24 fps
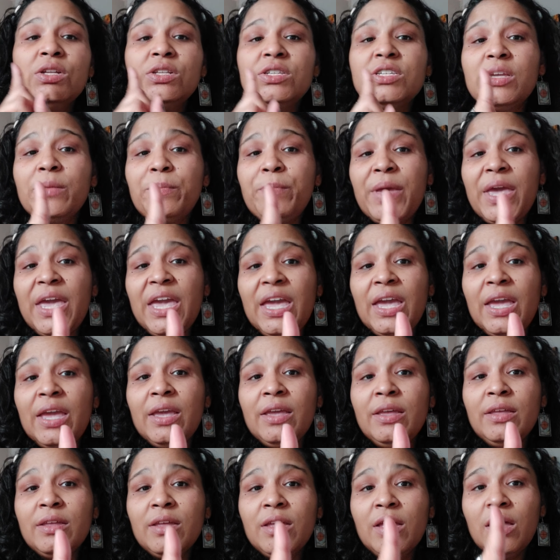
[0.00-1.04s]
to
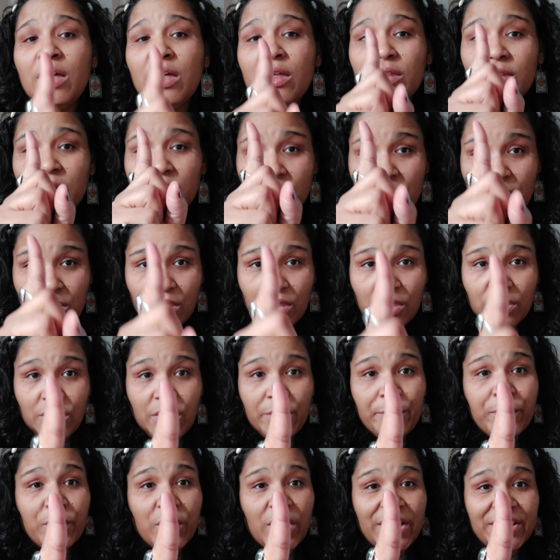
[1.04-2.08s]
pay
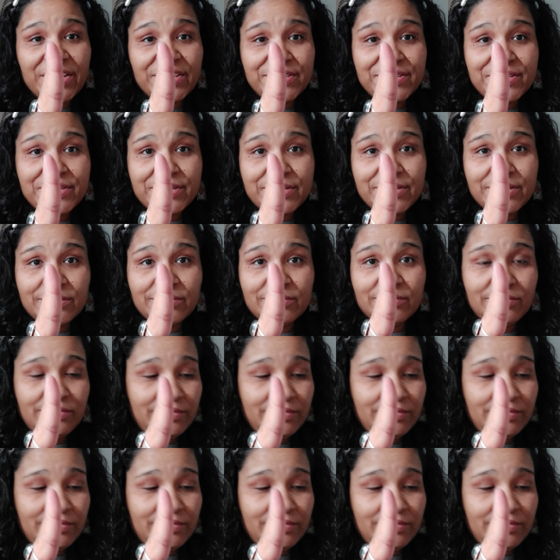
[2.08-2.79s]
the price.